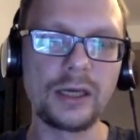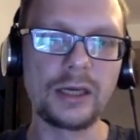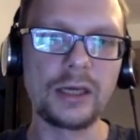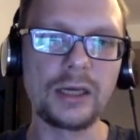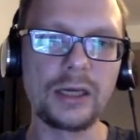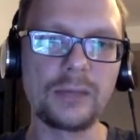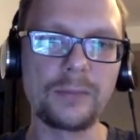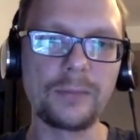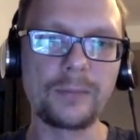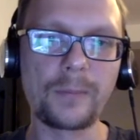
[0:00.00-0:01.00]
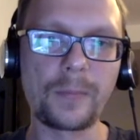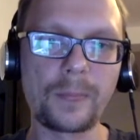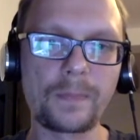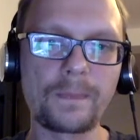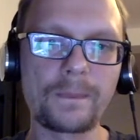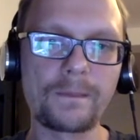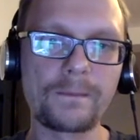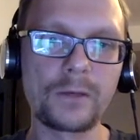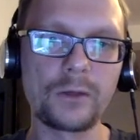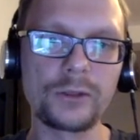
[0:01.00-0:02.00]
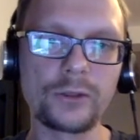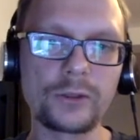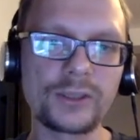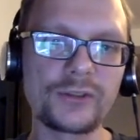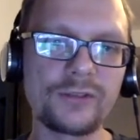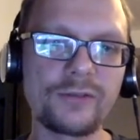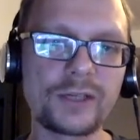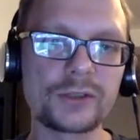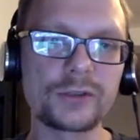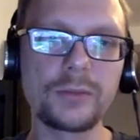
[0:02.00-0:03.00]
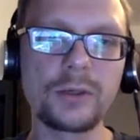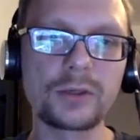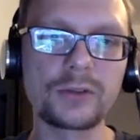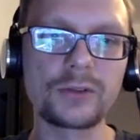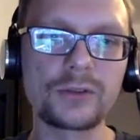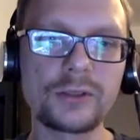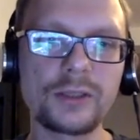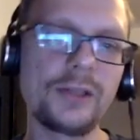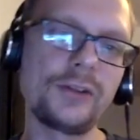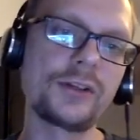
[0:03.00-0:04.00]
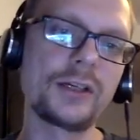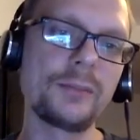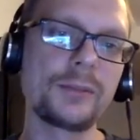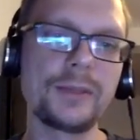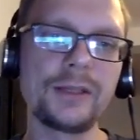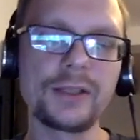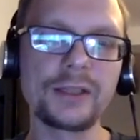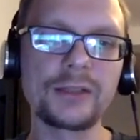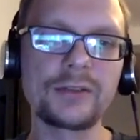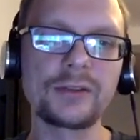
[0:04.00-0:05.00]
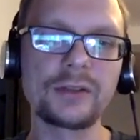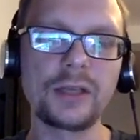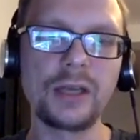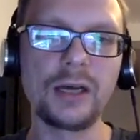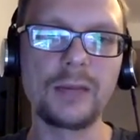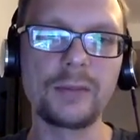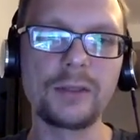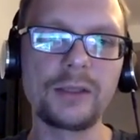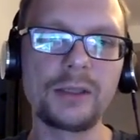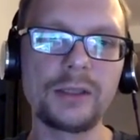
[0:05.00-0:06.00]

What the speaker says: or you can say function box and start implementing it in